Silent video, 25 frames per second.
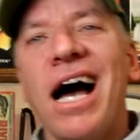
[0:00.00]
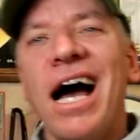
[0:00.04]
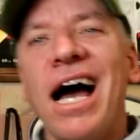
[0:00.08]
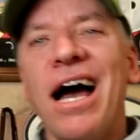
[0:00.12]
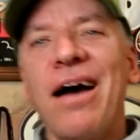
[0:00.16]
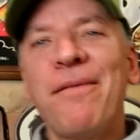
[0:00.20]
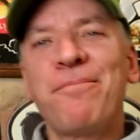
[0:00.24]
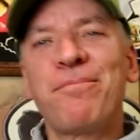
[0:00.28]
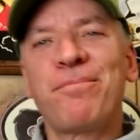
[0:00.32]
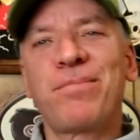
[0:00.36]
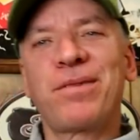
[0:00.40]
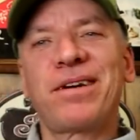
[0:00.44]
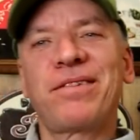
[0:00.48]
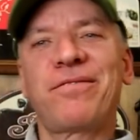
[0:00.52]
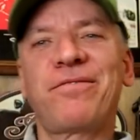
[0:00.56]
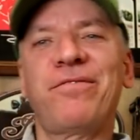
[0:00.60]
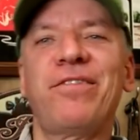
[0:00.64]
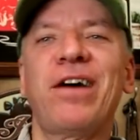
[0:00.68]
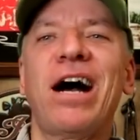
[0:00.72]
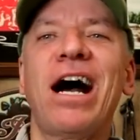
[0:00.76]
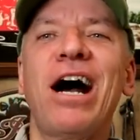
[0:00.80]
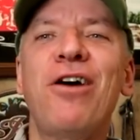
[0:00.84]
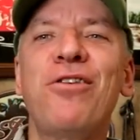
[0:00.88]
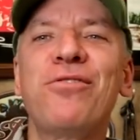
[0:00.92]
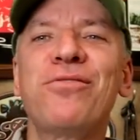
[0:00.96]
I
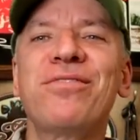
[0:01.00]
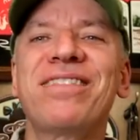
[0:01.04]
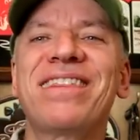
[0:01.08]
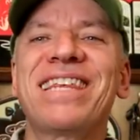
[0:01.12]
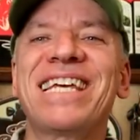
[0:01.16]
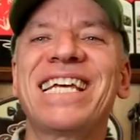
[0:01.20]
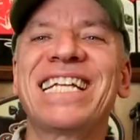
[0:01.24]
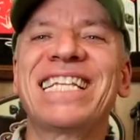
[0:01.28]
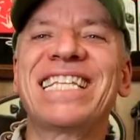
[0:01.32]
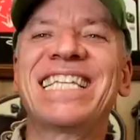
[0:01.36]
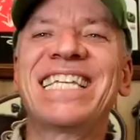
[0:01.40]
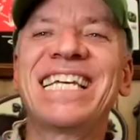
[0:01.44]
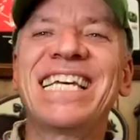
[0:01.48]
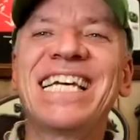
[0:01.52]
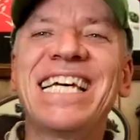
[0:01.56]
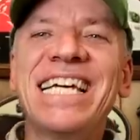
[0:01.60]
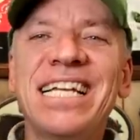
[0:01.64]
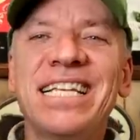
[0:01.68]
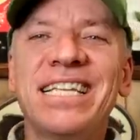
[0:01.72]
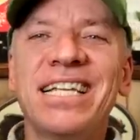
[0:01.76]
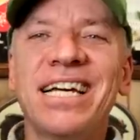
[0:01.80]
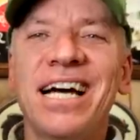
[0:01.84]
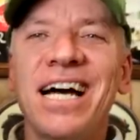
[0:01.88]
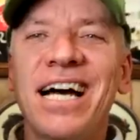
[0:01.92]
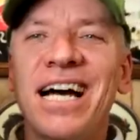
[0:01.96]
found the
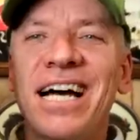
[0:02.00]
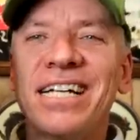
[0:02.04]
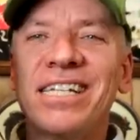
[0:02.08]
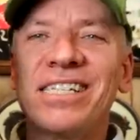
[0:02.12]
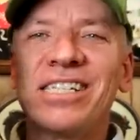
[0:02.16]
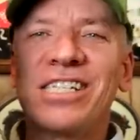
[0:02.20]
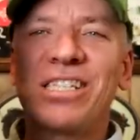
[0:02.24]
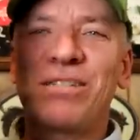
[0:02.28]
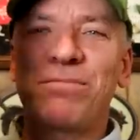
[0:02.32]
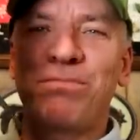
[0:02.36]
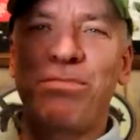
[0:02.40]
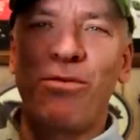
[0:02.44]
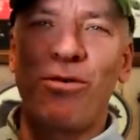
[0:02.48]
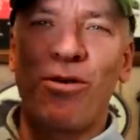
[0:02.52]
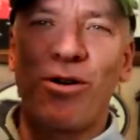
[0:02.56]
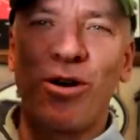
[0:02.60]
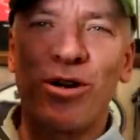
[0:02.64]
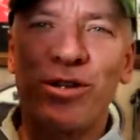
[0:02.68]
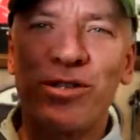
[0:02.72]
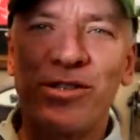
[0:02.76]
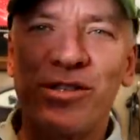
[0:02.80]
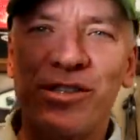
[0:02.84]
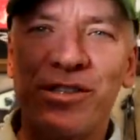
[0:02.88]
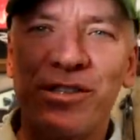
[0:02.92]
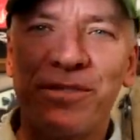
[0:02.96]
Teton
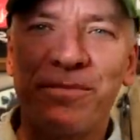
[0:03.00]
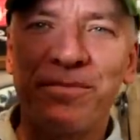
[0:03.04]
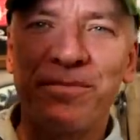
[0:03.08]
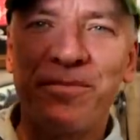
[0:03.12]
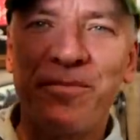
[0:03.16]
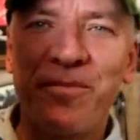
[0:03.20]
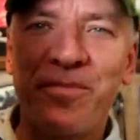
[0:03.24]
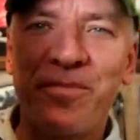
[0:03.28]
Sports